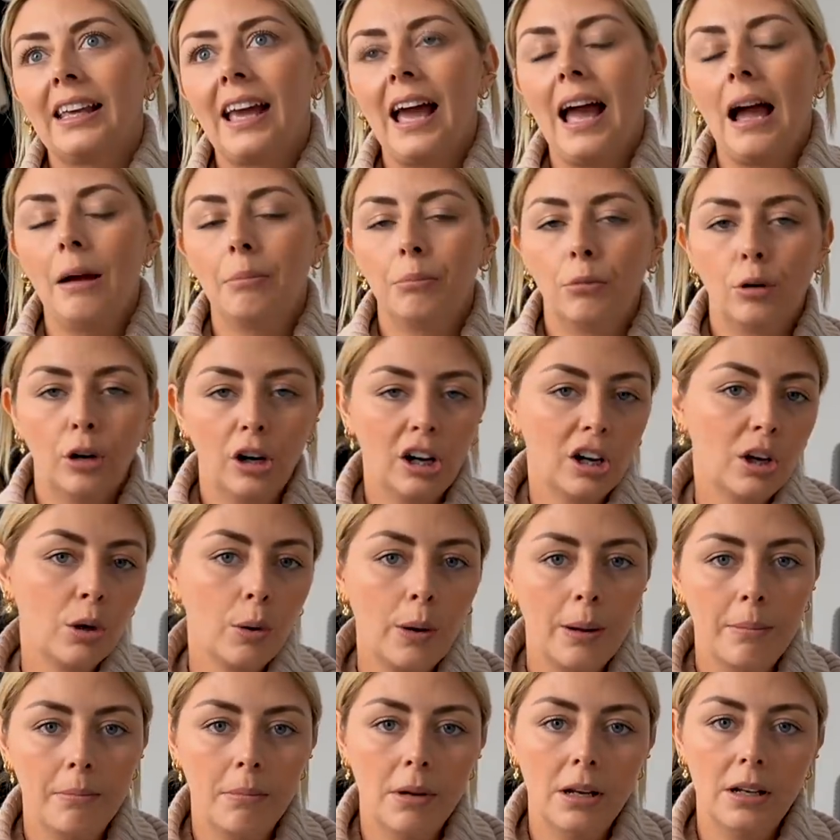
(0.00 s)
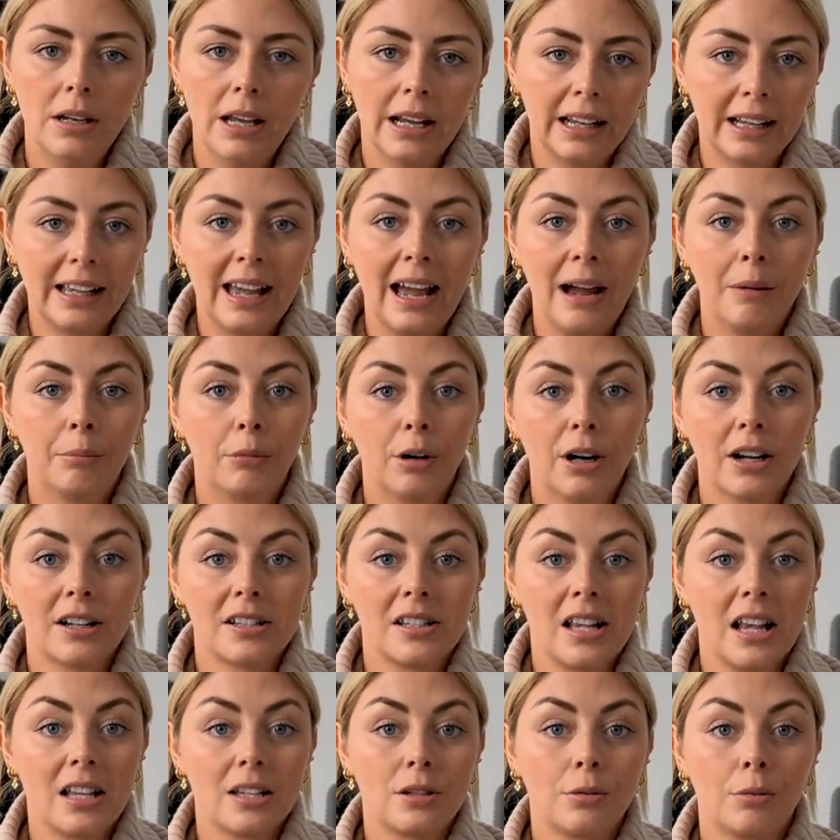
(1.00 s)
camera equipment and camera
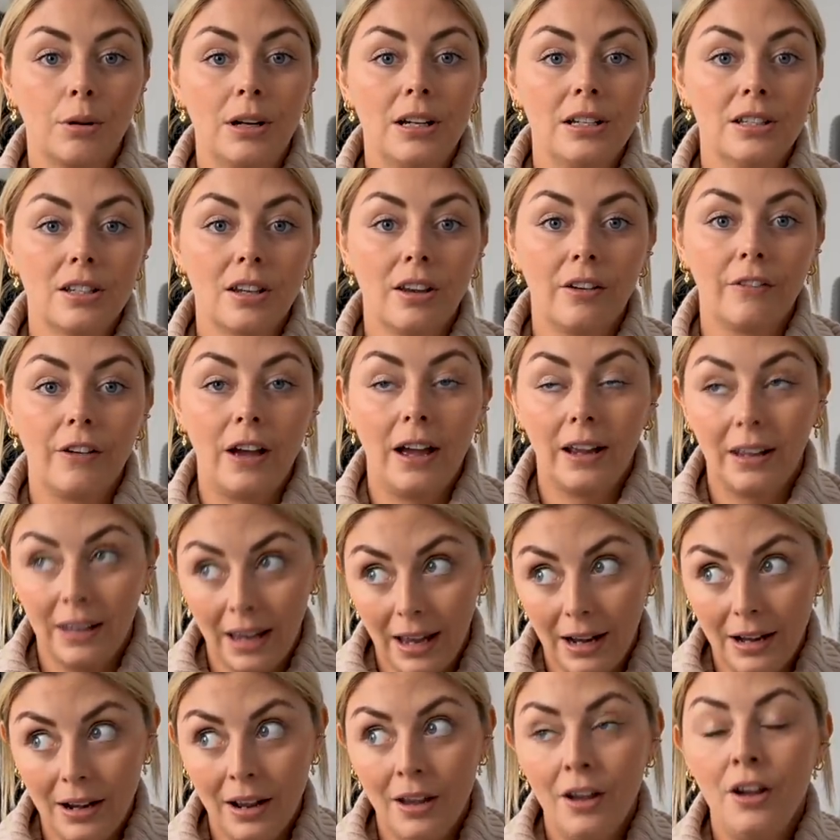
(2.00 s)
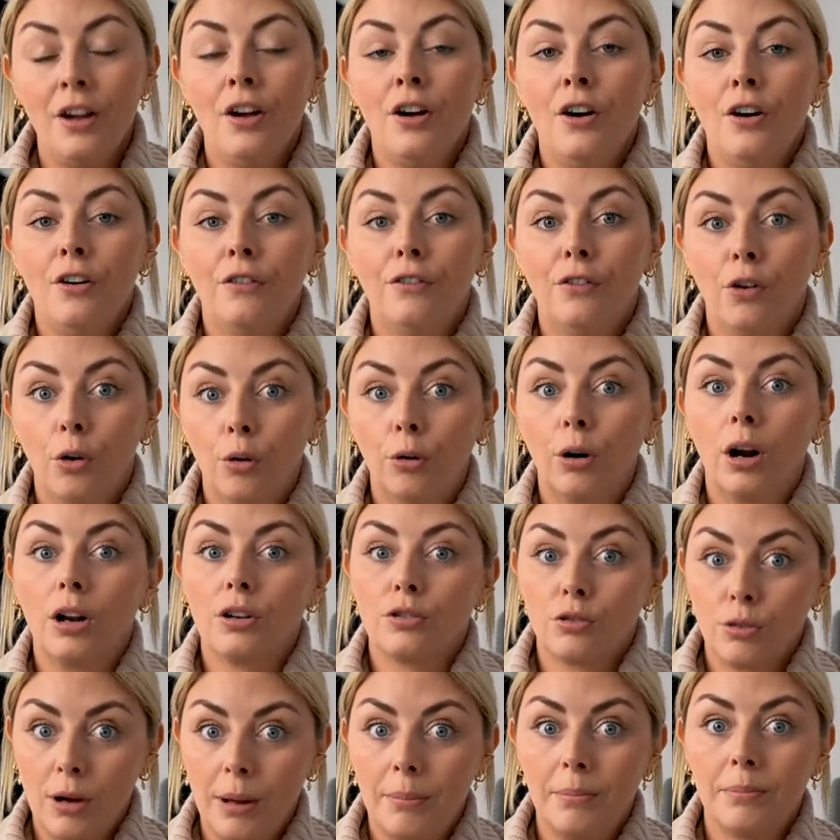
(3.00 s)
accessories again for our
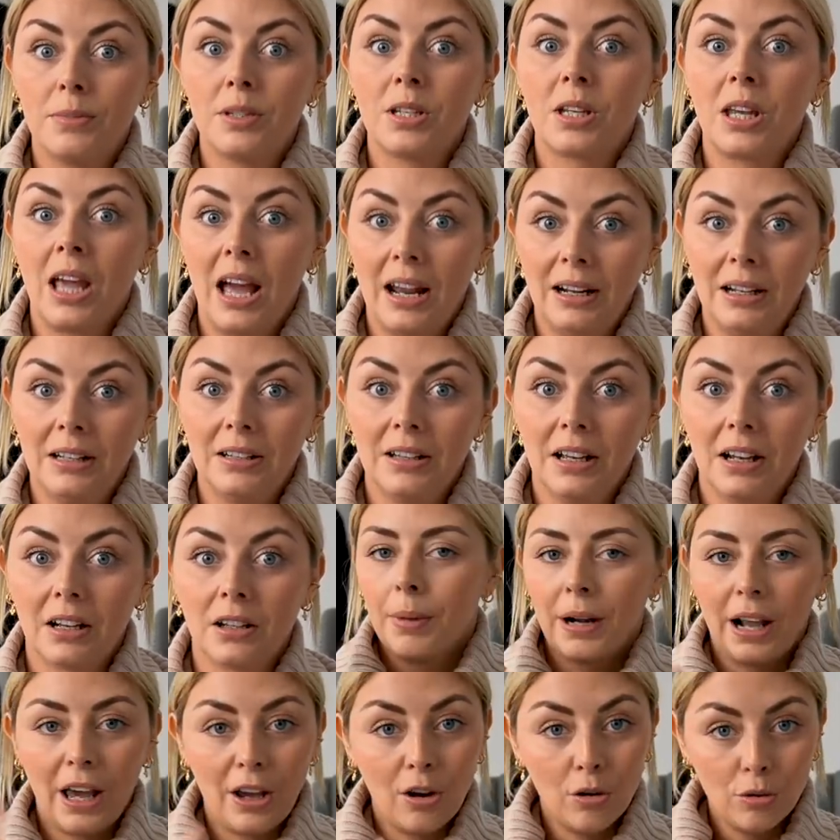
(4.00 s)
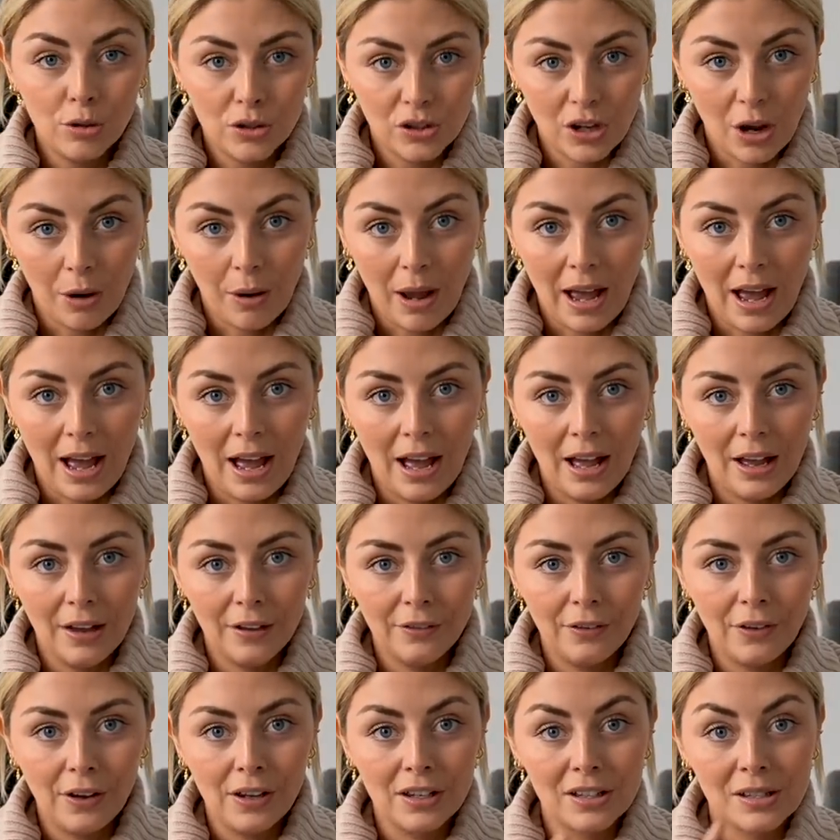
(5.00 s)
trip to Canada. But I also
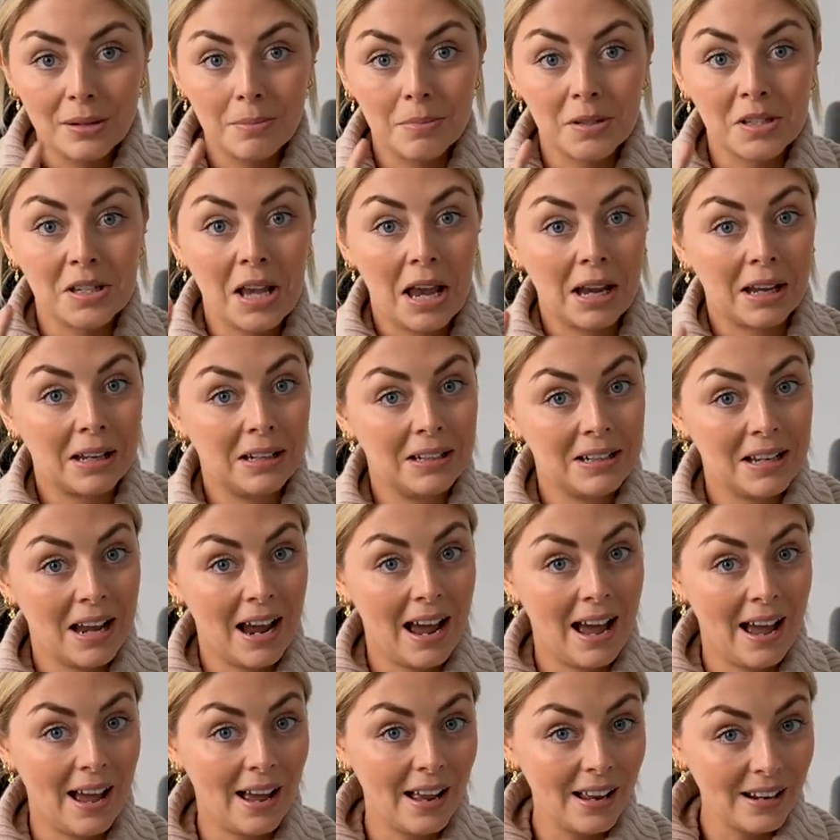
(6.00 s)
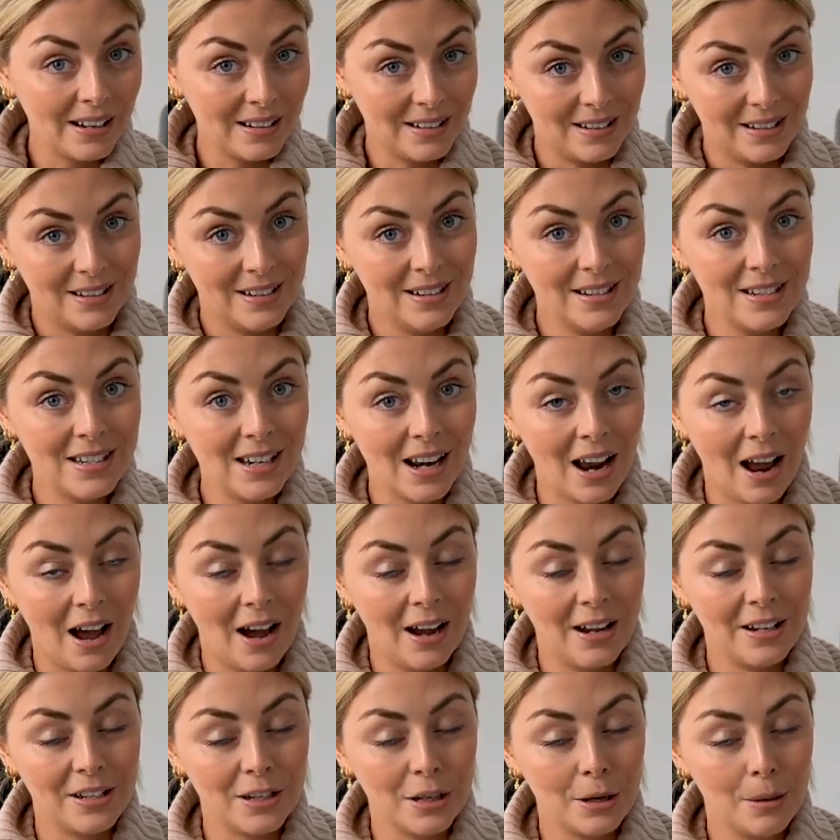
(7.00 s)
have some secondhand
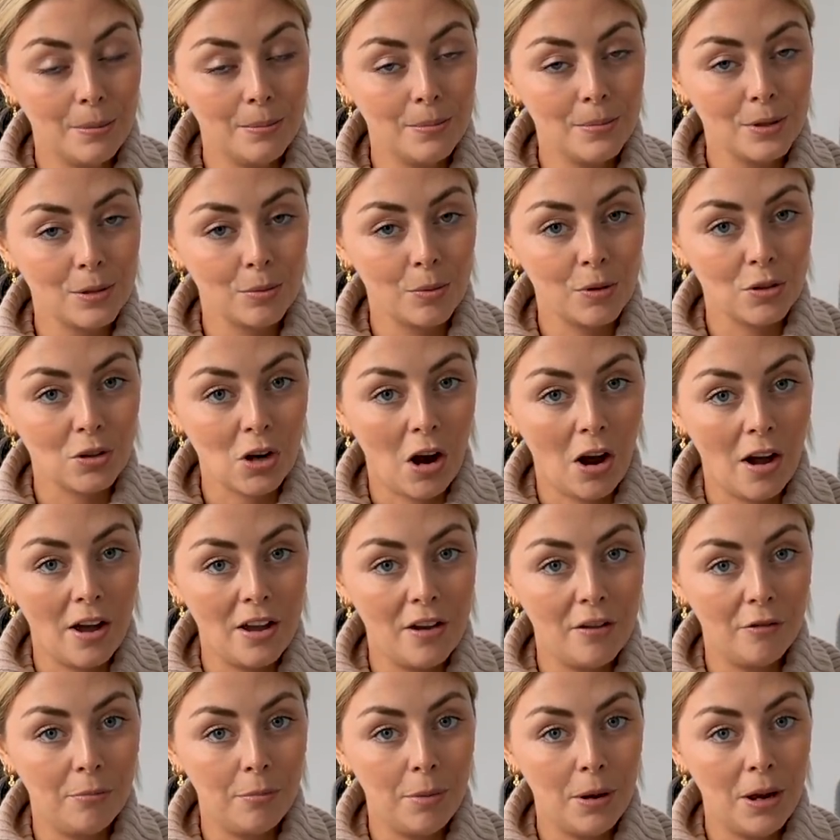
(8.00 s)
items which I have